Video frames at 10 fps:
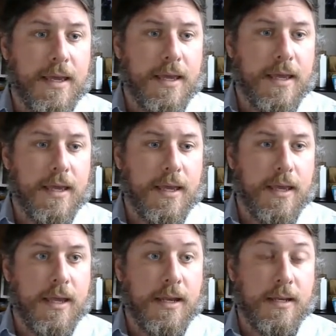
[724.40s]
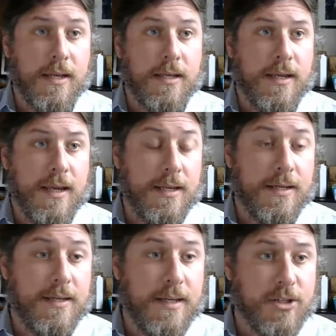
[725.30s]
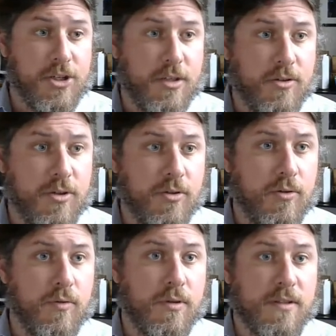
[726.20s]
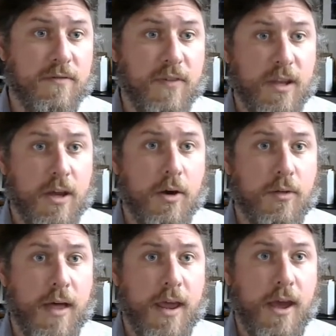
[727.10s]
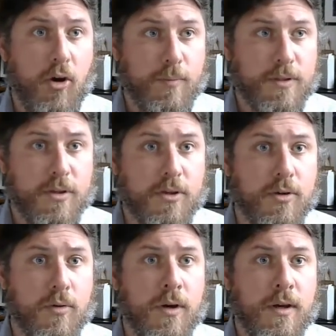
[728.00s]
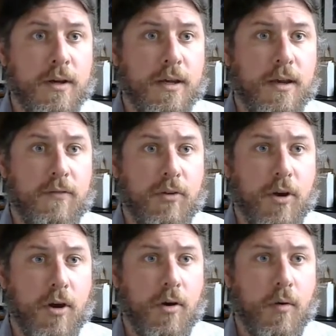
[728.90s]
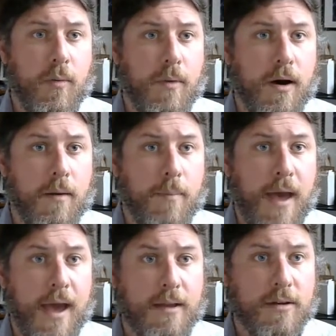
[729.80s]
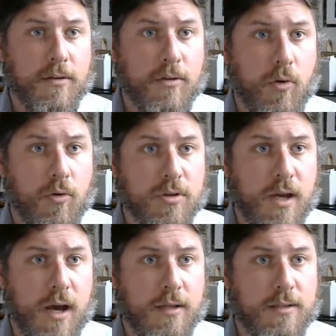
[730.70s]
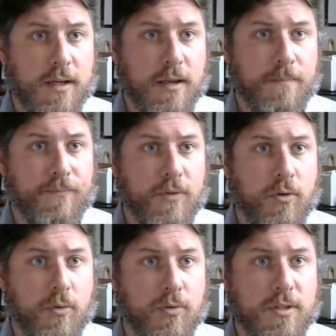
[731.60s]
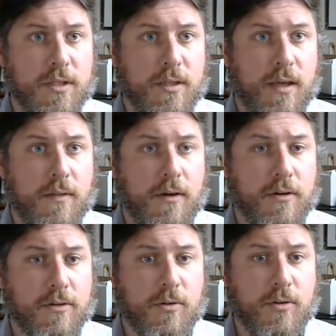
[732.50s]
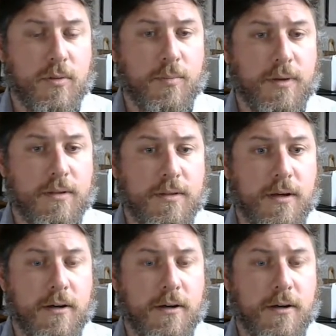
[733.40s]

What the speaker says: In addition to this video that helps you, if you go back into the course content, you will see that there's going to be some